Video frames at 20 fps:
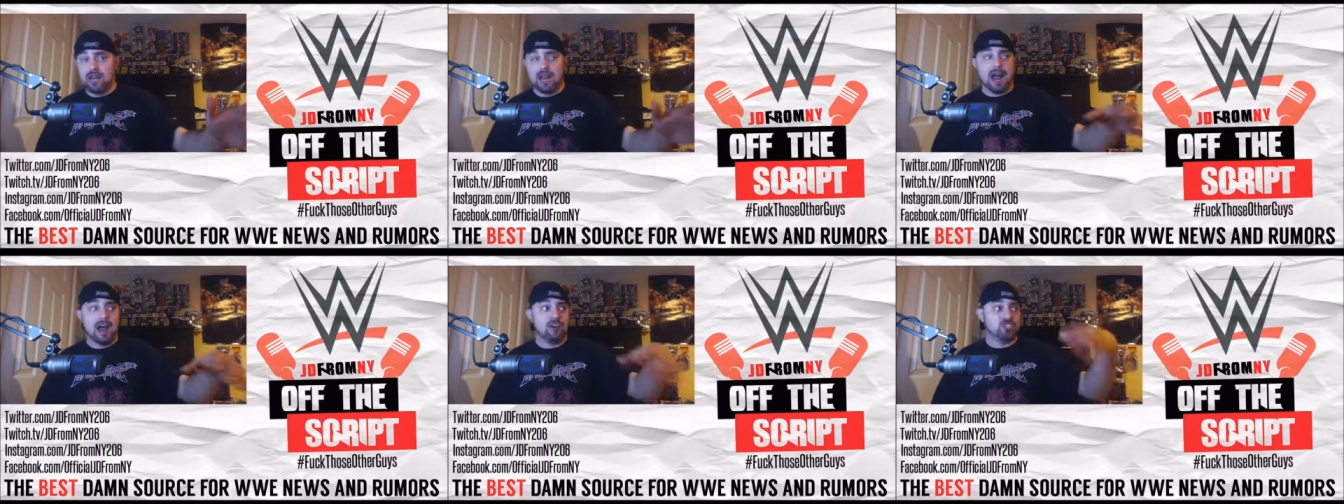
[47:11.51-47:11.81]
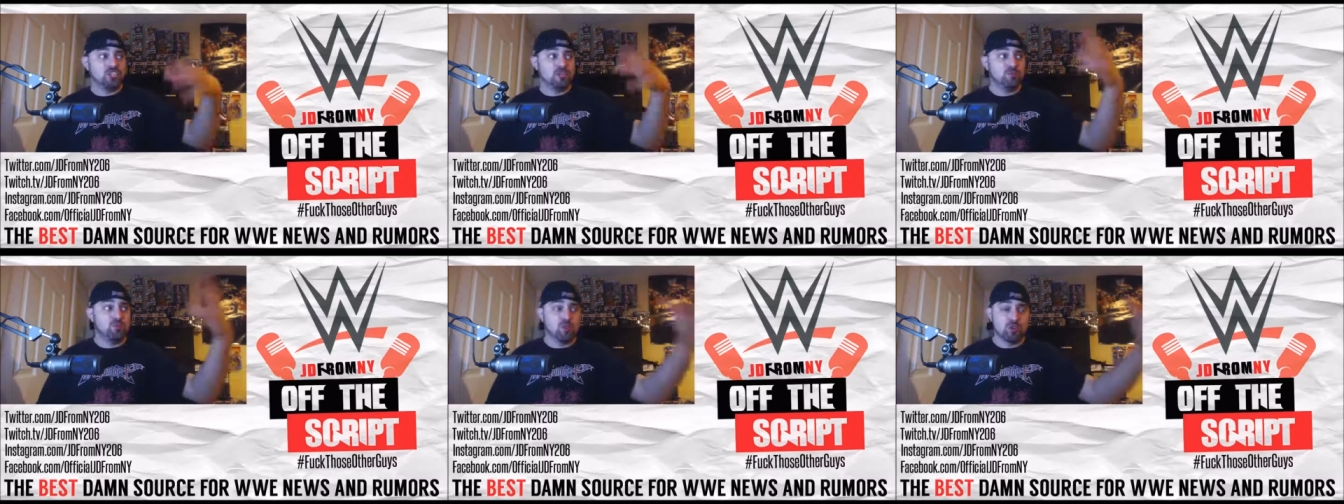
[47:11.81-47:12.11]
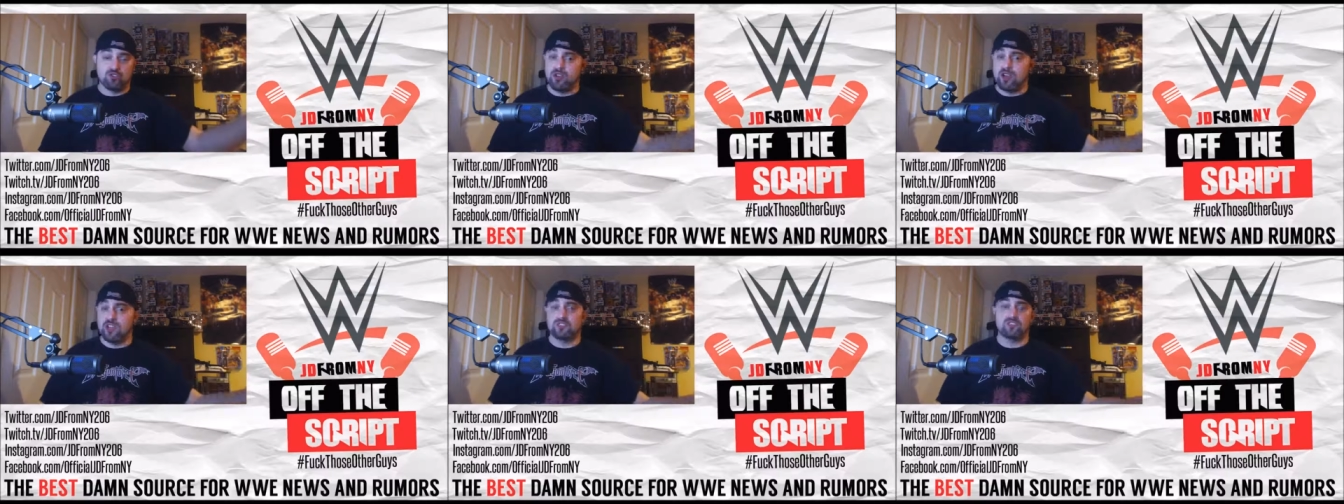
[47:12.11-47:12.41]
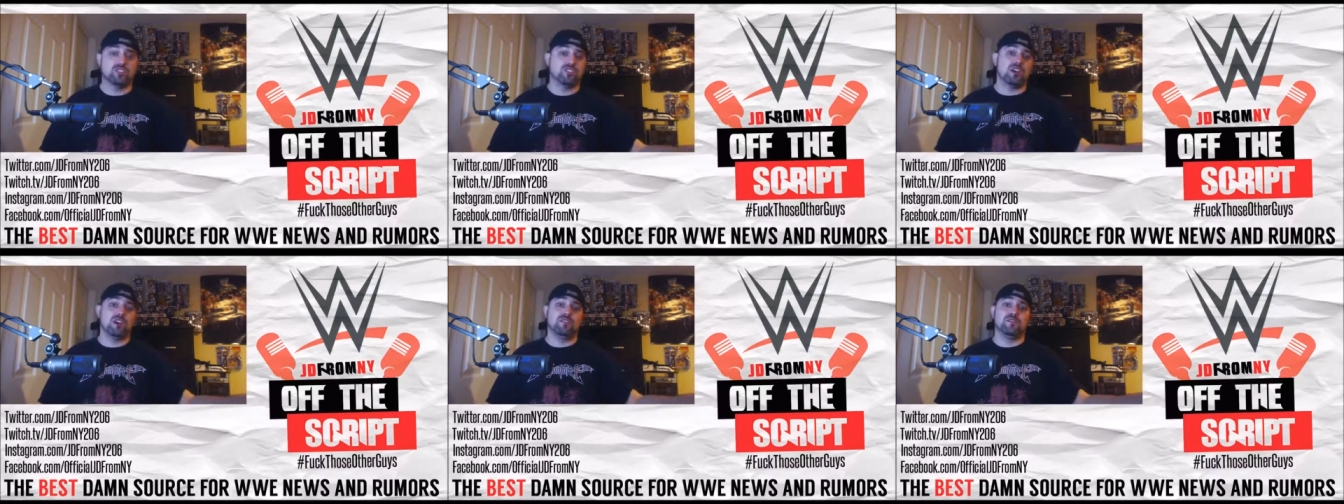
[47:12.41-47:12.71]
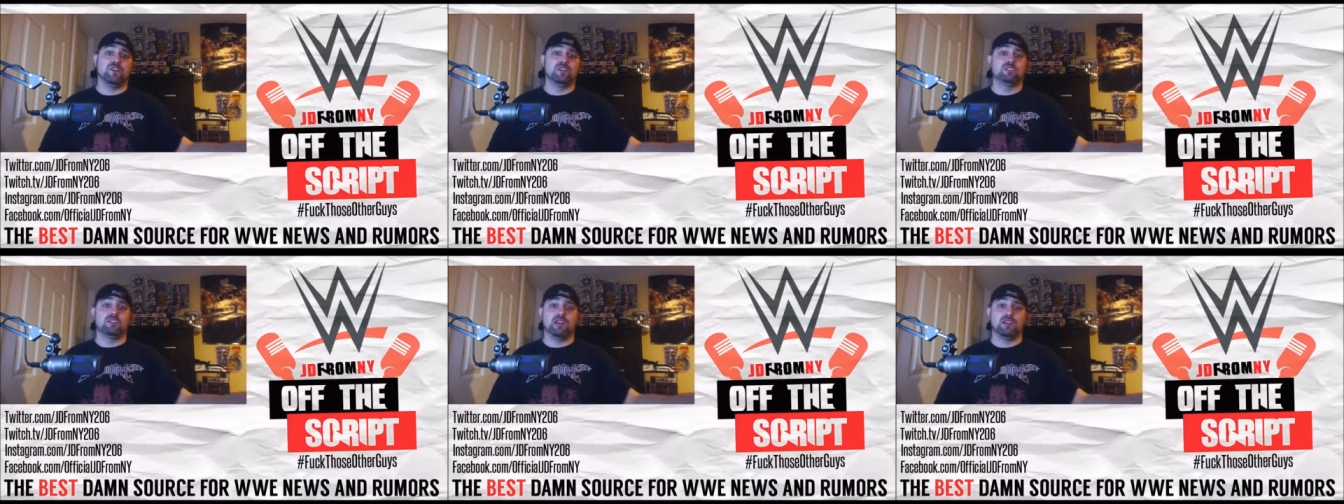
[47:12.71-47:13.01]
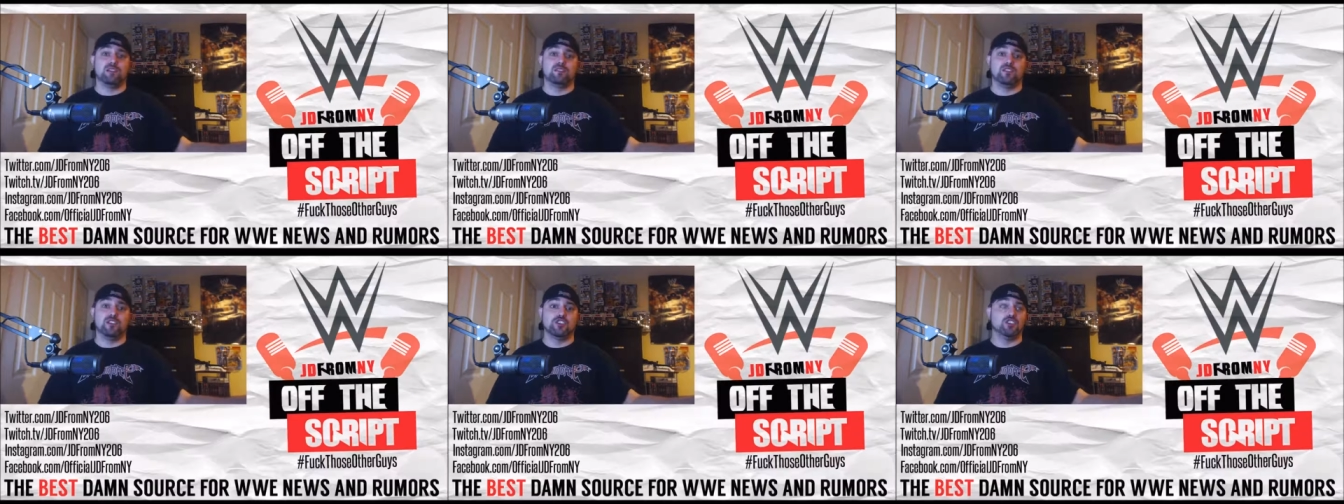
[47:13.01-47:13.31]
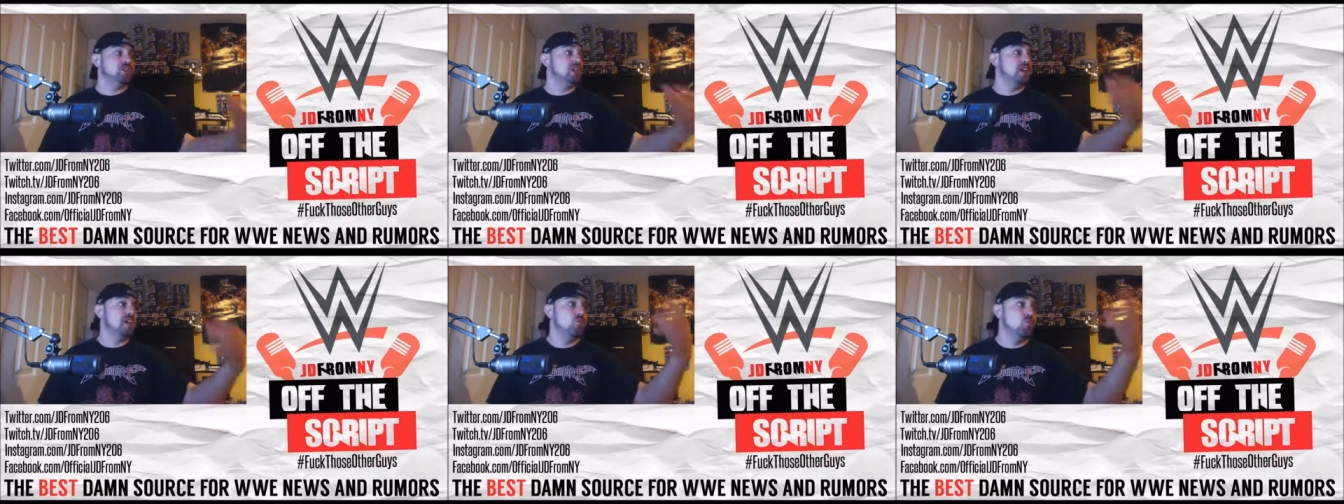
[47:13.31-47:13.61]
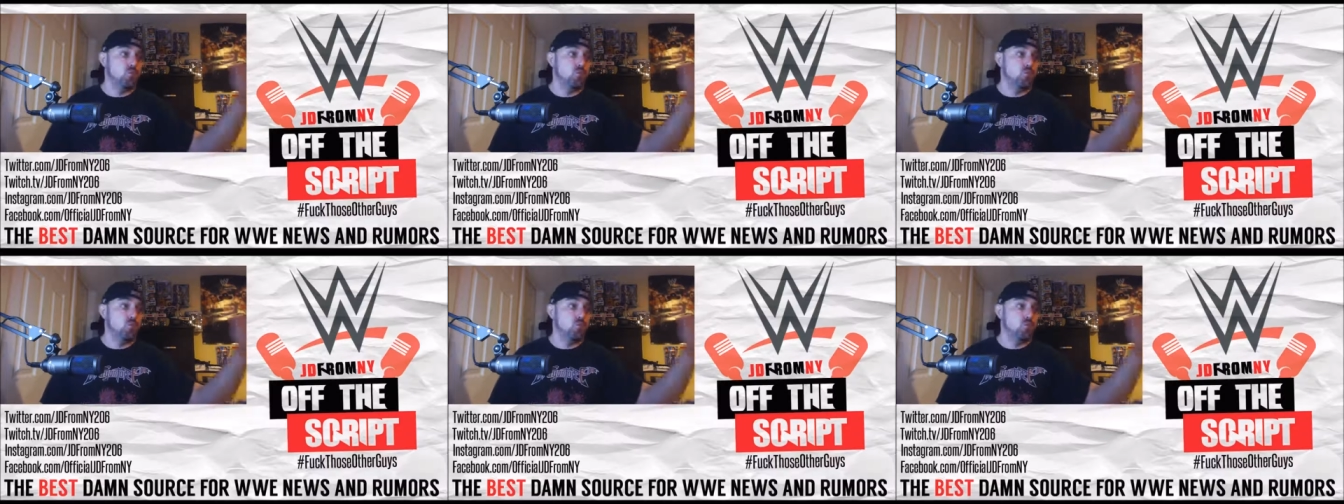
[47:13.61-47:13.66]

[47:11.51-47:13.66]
and how she portrays herself on television.